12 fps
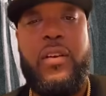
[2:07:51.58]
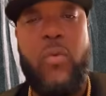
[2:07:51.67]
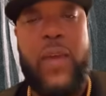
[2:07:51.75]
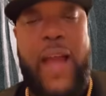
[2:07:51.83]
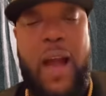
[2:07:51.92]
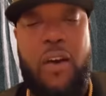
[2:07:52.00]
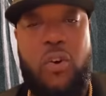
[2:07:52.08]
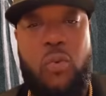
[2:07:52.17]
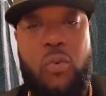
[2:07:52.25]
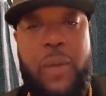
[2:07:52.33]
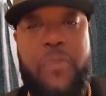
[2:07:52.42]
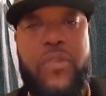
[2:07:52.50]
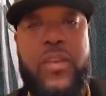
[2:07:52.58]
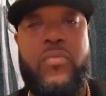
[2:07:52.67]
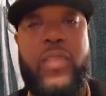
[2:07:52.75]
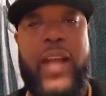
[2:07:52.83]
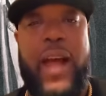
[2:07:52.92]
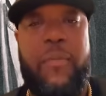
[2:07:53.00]
without corruption,
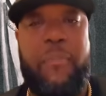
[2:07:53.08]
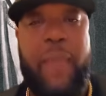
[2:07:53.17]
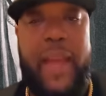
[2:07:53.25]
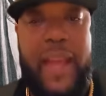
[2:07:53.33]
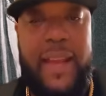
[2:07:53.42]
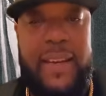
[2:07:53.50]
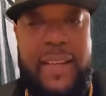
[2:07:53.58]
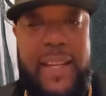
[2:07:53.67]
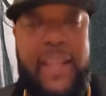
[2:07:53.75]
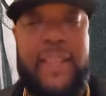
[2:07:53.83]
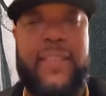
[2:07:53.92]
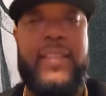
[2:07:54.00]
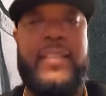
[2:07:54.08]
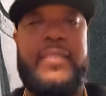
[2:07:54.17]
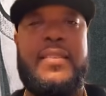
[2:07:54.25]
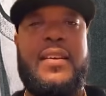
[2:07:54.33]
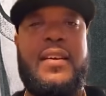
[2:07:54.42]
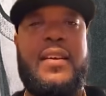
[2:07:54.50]
without man
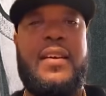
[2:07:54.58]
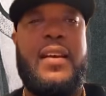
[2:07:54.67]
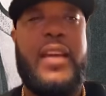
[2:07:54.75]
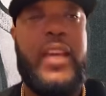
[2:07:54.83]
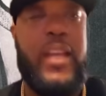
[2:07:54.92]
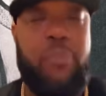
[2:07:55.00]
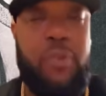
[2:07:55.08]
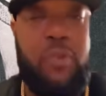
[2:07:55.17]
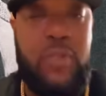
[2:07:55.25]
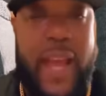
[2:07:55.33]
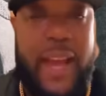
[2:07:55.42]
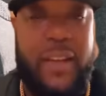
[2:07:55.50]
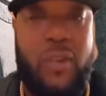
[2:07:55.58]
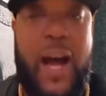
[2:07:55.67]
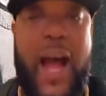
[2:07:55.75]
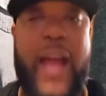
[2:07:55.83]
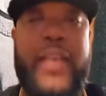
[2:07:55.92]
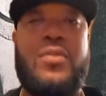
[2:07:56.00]
deities. Hebrews had no
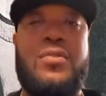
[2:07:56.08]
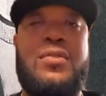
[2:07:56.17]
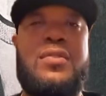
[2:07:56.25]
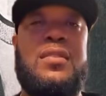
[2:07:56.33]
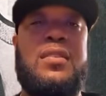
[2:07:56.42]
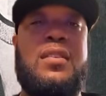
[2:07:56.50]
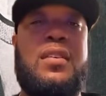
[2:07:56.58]
idols.